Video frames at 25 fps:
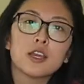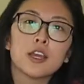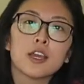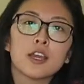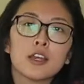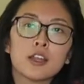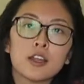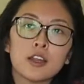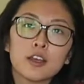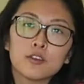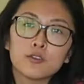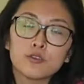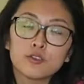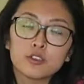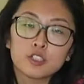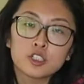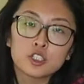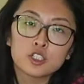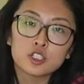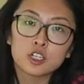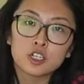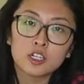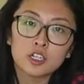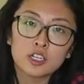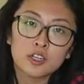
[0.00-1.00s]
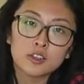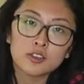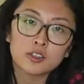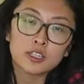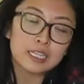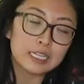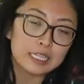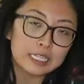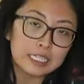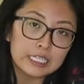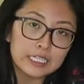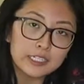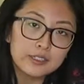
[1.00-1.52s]
and I finished cutting out the
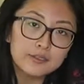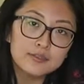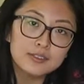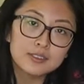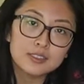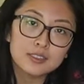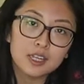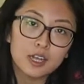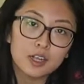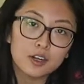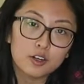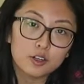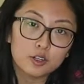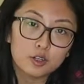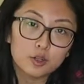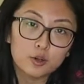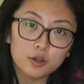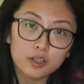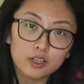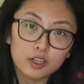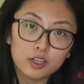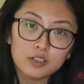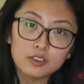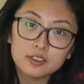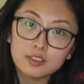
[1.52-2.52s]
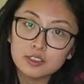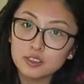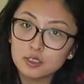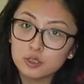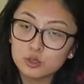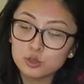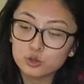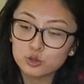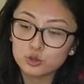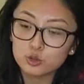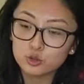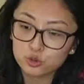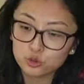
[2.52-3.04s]
leaves that are going on
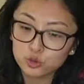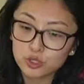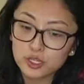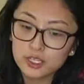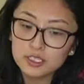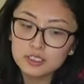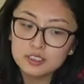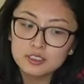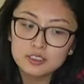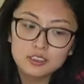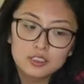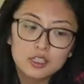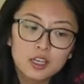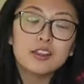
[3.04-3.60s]
Lilo's dress.